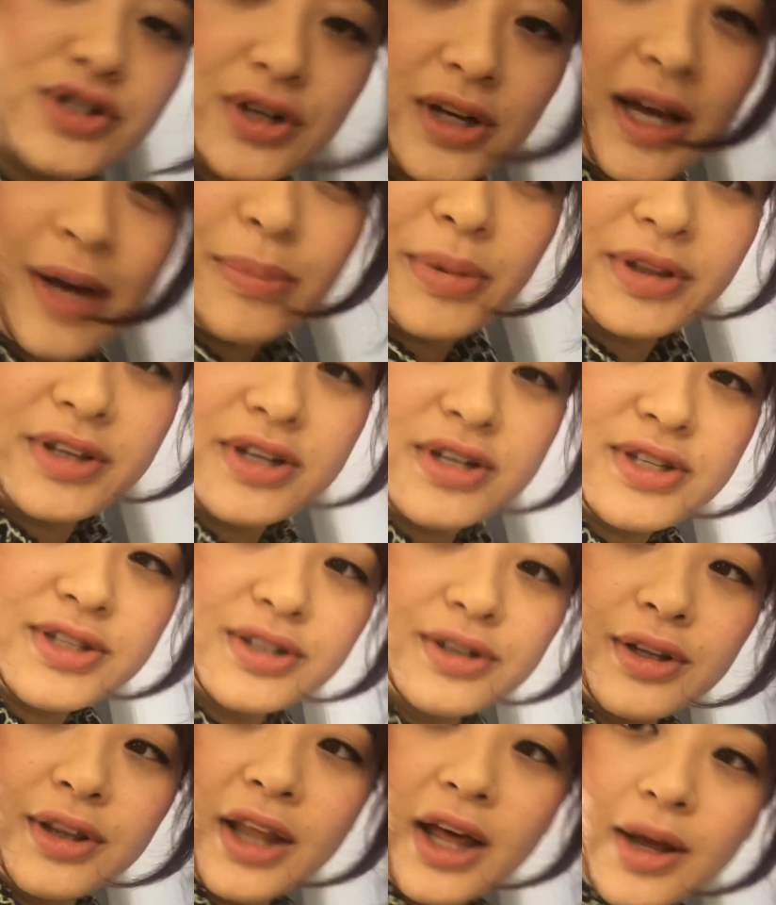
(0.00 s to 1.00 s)
a lot, but there's
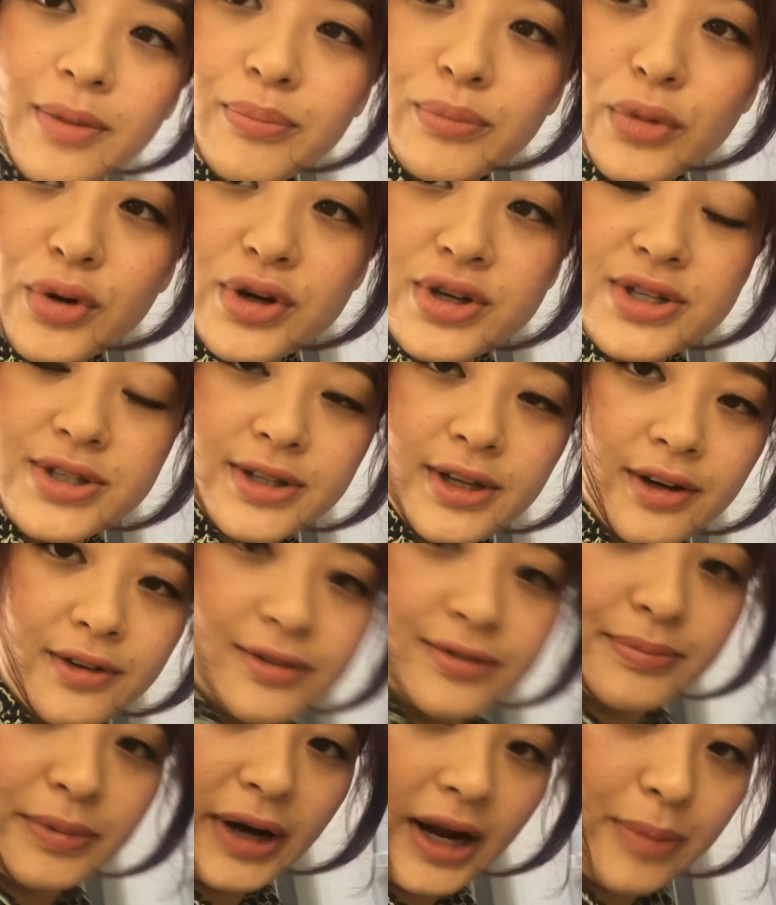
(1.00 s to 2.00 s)
still a lot more
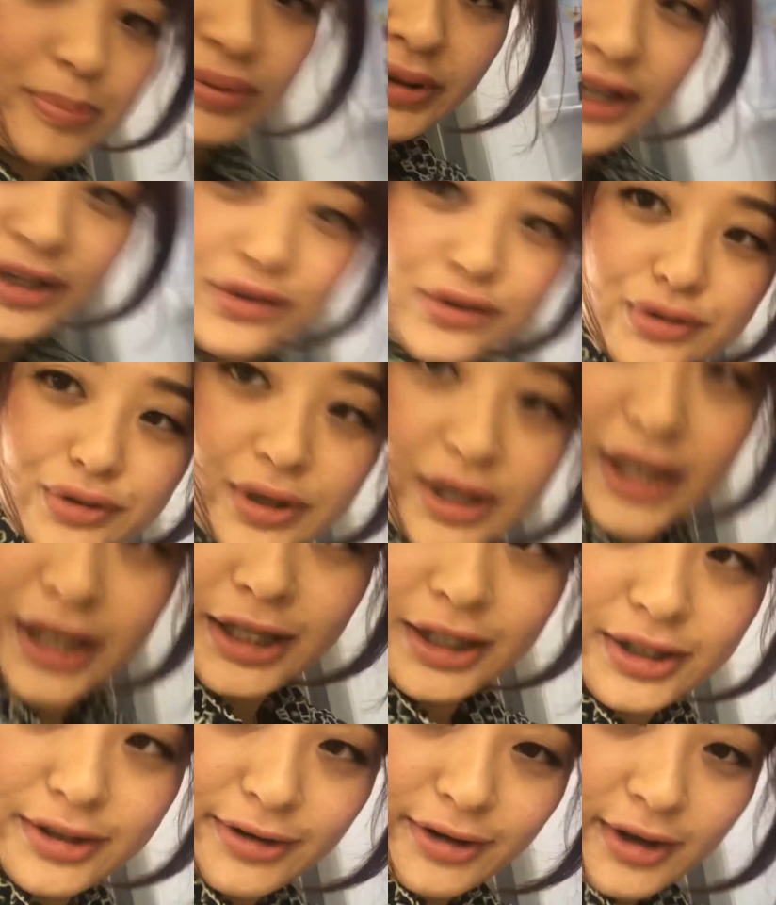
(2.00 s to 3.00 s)
stuff, but I plan to
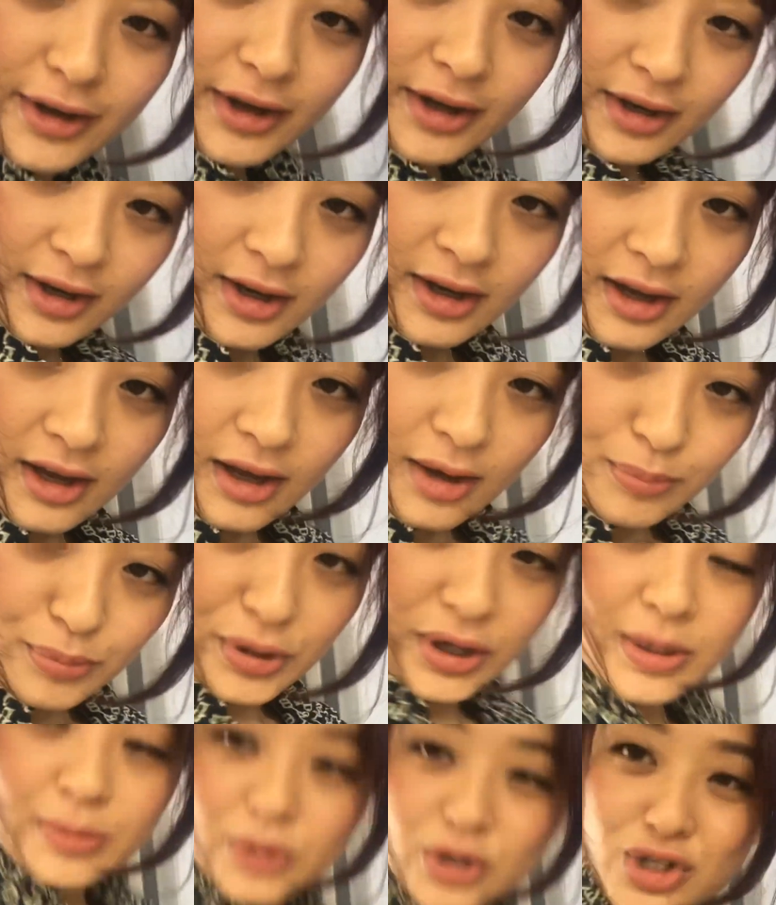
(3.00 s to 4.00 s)
eat
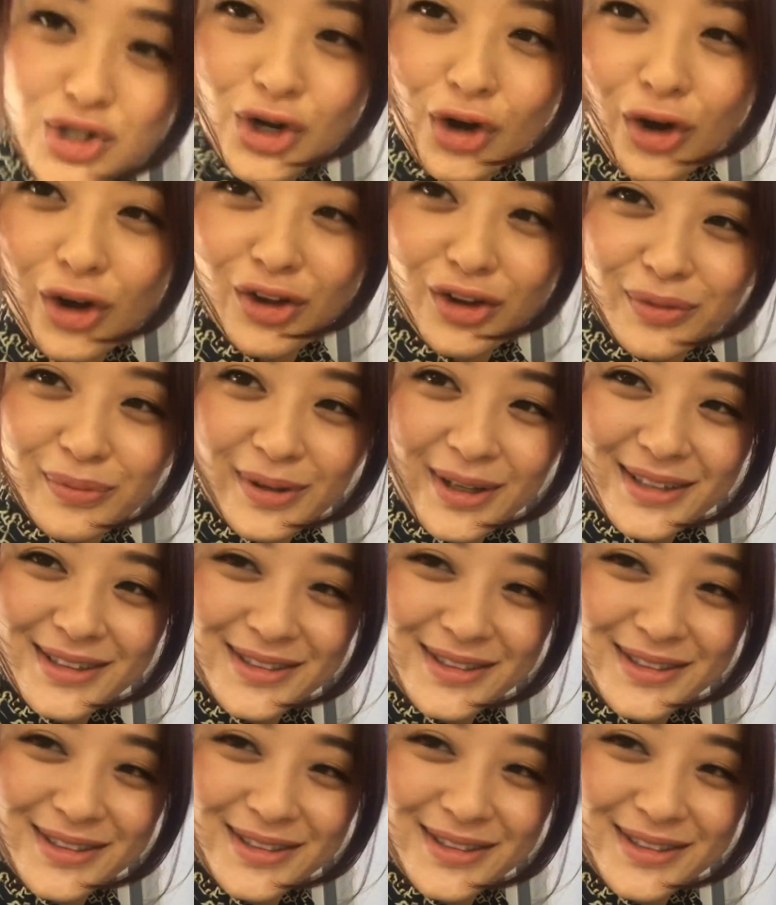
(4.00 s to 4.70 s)
pretty much all of it,